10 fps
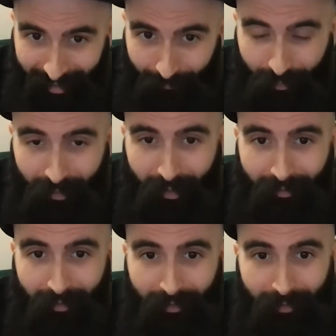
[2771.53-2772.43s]
everything
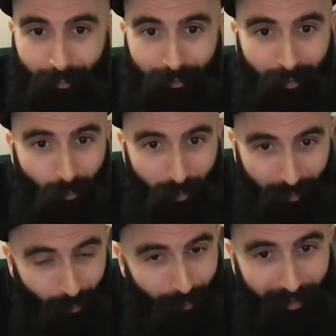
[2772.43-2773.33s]
in details
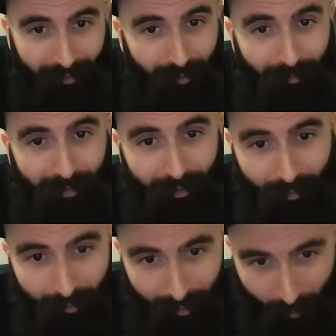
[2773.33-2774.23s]
with chord diagrams and
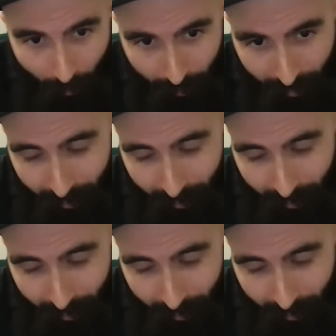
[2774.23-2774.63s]
everything,